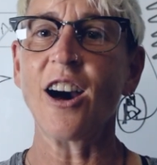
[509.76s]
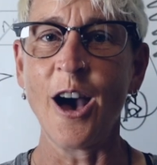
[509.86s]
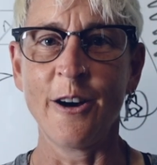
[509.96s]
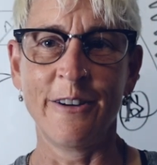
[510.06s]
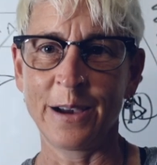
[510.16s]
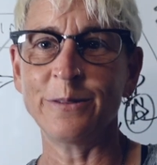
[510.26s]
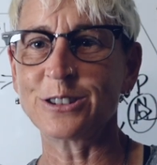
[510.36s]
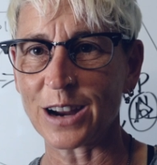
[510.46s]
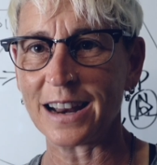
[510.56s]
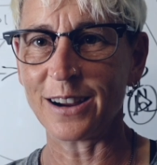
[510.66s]
off and we
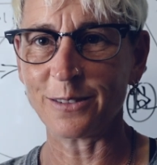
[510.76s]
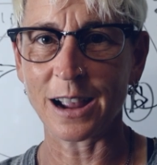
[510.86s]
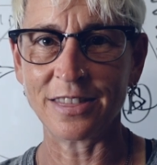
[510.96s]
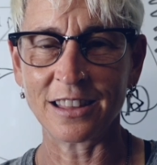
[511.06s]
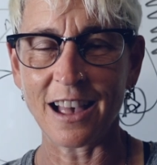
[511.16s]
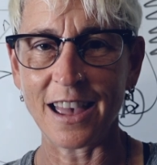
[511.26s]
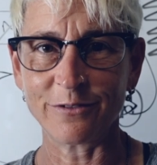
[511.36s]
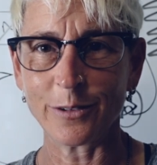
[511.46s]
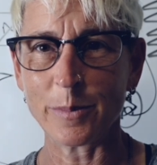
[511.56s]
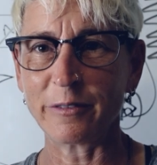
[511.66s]
try to outrun the lion
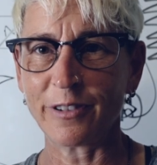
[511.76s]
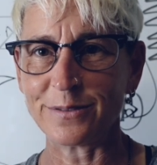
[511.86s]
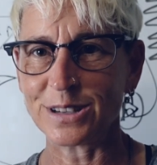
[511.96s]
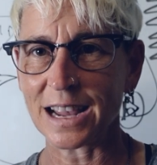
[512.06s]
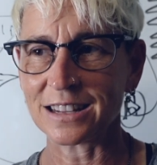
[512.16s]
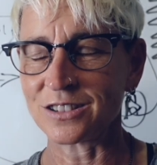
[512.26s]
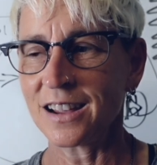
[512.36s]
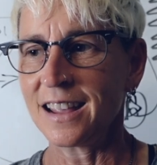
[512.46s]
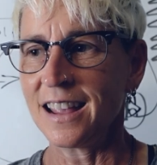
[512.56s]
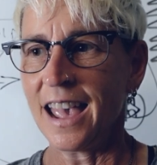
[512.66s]
for about five seconds
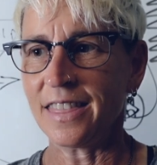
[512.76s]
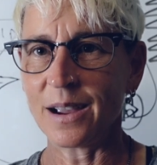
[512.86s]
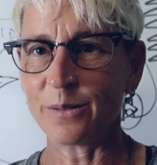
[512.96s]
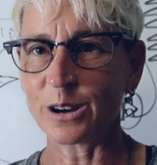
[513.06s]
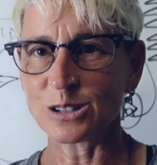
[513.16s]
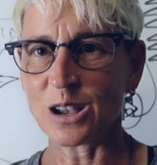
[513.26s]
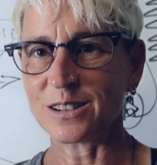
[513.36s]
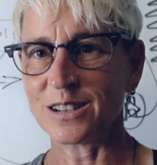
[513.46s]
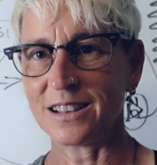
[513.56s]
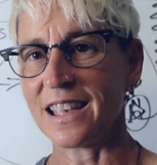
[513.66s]
and then we're
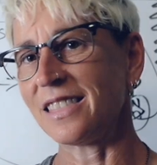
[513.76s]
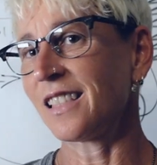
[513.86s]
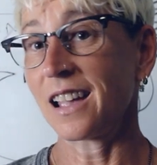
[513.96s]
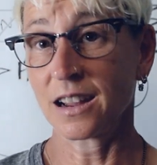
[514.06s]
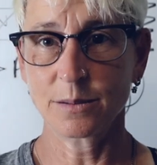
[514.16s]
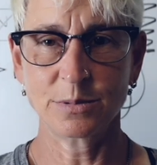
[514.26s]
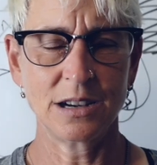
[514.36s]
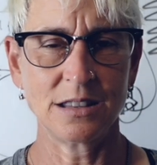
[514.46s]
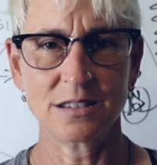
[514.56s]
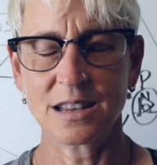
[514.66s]
exhausted and then the lion comes
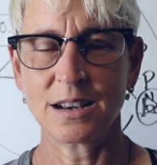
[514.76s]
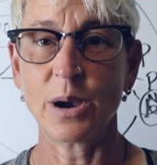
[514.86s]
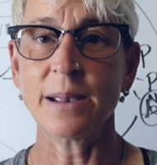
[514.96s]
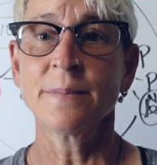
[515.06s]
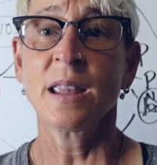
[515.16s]
and eats us anyway.